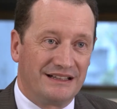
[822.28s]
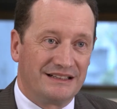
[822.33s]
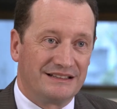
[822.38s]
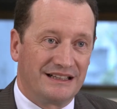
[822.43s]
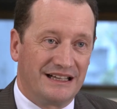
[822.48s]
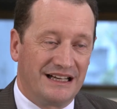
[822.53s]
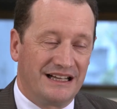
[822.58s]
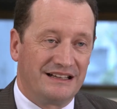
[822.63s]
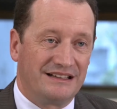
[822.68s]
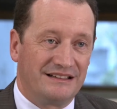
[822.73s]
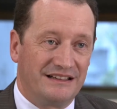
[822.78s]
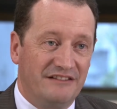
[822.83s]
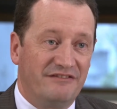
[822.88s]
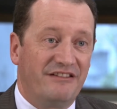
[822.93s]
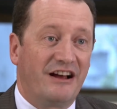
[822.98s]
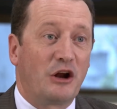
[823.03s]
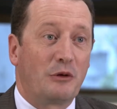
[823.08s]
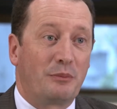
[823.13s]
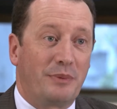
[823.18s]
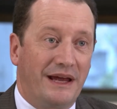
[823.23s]
and
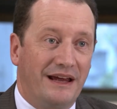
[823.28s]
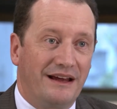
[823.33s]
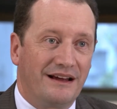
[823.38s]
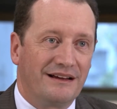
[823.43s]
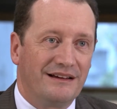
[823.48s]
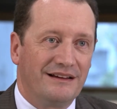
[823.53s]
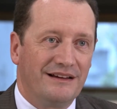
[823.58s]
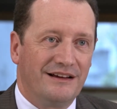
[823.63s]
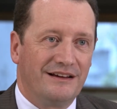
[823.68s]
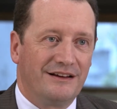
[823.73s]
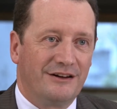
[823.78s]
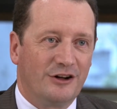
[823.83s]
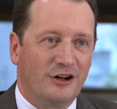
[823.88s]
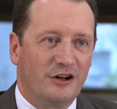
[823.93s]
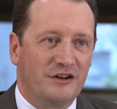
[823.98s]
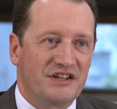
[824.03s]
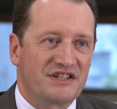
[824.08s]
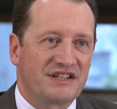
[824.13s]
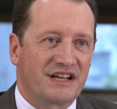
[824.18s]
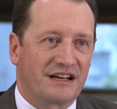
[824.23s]
developing
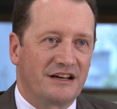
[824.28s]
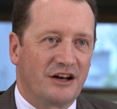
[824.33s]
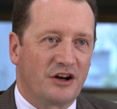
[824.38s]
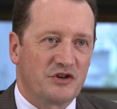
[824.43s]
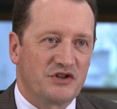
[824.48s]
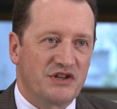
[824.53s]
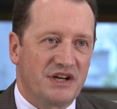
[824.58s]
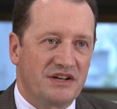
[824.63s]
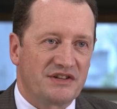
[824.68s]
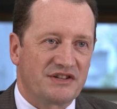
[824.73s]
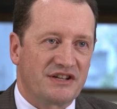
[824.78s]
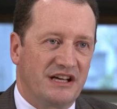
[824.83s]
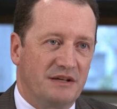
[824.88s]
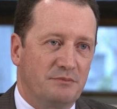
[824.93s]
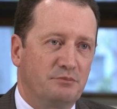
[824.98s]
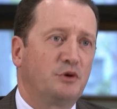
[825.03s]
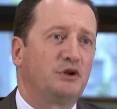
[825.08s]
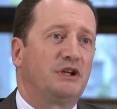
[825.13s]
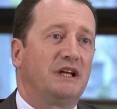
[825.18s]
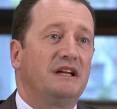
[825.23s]
all these technologies
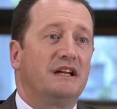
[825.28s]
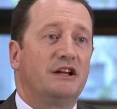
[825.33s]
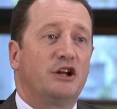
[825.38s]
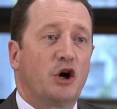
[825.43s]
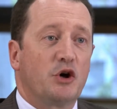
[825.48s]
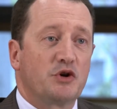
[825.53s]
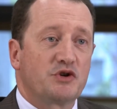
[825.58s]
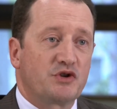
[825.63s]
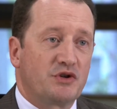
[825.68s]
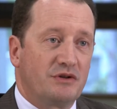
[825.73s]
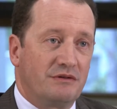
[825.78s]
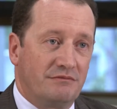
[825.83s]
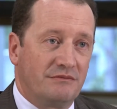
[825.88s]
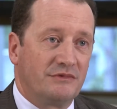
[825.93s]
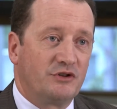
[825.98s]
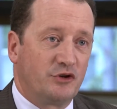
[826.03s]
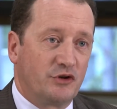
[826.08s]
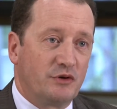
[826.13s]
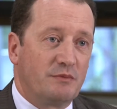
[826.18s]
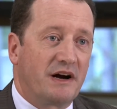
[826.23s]
and putting those
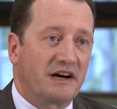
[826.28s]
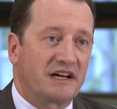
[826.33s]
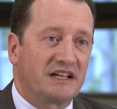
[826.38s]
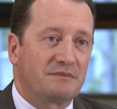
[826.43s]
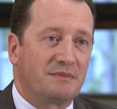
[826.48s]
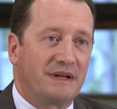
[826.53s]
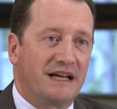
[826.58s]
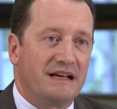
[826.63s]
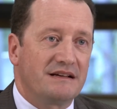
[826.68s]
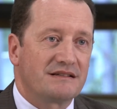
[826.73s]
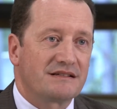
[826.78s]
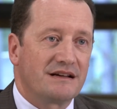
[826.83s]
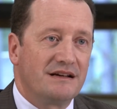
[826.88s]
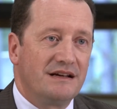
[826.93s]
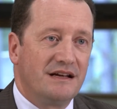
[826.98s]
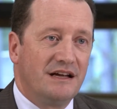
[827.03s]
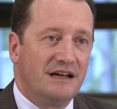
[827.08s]
to the marketplace.